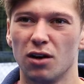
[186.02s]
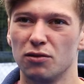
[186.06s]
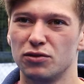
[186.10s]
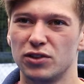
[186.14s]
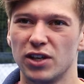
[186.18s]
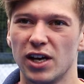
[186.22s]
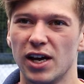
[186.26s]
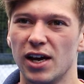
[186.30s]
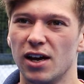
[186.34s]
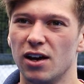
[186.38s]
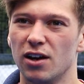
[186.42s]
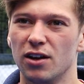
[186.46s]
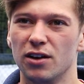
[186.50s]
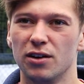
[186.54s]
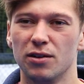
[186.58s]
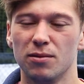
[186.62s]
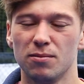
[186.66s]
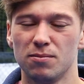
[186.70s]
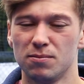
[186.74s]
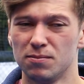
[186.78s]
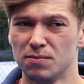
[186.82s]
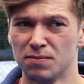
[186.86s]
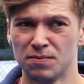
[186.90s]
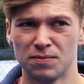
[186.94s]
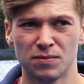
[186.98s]
loved it, and
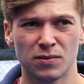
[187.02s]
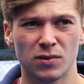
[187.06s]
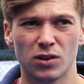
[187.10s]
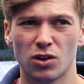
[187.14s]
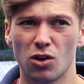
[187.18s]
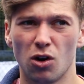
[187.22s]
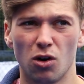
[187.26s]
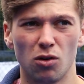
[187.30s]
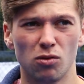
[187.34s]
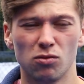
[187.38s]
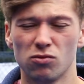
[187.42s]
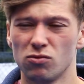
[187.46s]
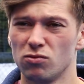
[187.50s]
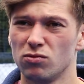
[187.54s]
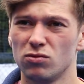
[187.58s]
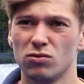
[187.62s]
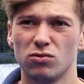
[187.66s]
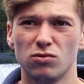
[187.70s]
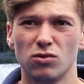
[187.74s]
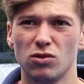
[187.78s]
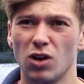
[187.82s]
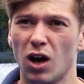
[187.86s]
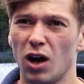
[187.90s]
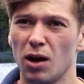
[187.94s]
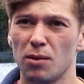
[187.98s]
got
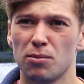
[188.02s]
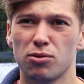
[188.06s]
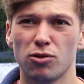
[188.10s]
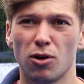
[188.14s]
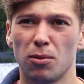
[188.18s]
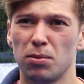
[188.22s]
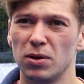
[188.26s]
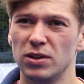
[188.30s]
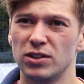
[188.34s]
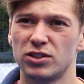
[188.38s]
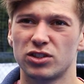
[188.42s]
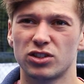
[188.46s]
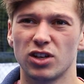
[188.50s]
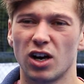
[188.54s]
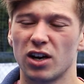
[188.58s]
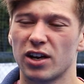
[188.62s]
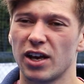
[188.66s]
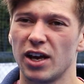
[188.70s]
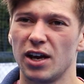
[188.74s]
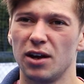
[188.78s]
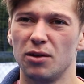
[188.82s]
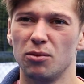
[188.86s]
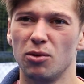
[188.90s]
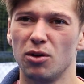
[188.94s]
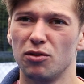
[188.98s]
like properly stuck
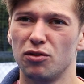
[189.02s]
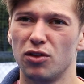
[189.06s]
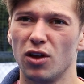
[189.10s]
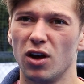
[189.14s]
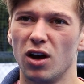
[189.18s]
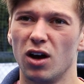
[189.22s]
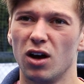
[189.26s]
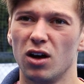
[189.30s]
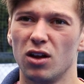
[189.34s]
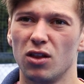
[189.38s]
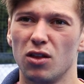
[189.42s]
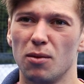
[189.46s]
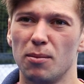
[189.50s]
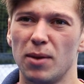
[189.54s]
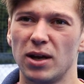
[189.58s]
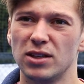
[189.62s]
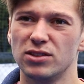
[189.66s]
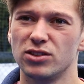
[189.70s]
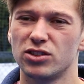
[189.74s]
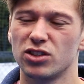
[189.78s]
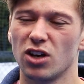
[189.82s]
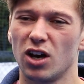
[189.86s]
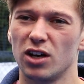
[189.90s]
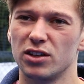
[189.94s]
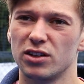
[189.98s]
in with the
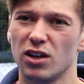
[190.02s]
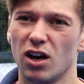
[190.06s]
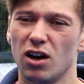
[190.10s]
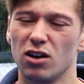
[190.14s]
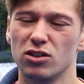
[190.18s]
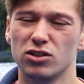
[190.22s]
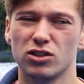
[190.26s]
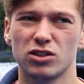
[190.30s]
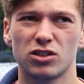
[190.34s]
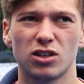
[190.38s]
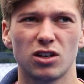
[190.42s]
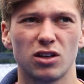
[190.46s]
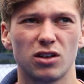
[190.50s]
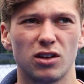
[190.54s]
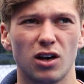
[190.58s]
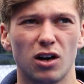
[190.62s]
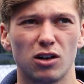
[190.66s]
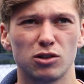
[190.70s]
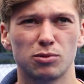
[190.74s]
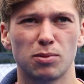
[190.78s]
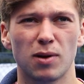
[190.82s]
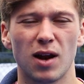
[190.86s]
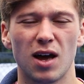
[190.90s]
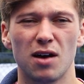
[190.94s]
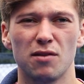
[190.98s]
men's side that I
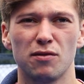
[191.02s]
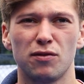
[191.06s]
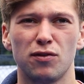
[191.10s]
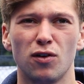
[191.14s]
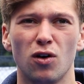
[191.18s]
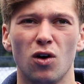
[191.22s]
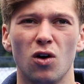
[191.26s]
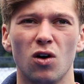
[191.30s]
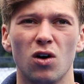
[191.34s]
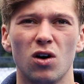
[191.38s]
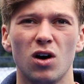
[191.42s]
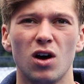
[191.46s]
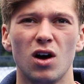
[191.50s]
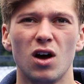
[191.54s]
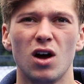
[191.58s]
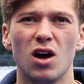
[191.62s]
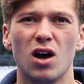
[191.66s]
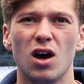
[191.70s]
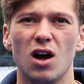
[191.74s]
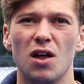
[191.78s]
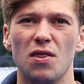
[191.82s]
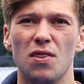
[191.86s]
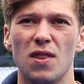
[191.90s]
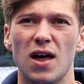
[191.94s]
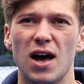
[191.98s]
was playing for.
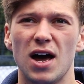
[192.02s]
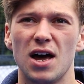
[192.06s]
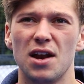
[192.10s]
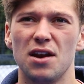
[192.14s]
And